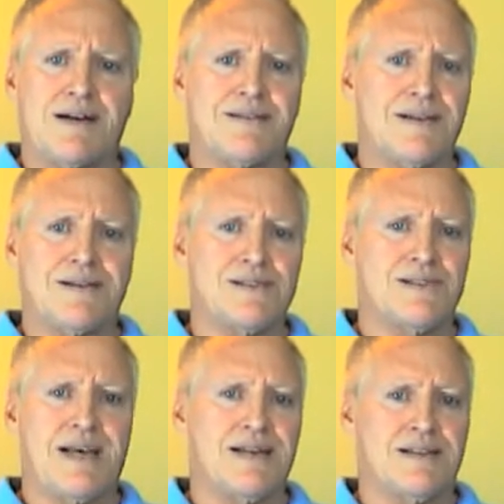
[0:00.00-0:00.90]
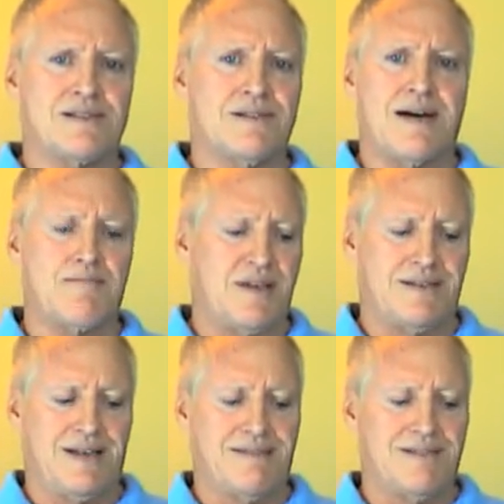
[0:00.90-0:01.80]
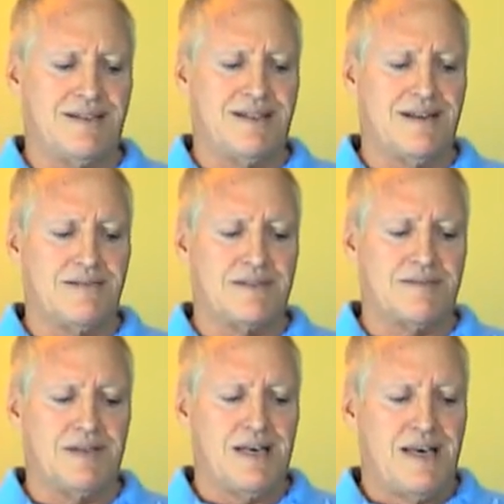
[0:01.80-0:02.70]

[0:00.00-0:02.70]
I don't understand this crap. I really don't.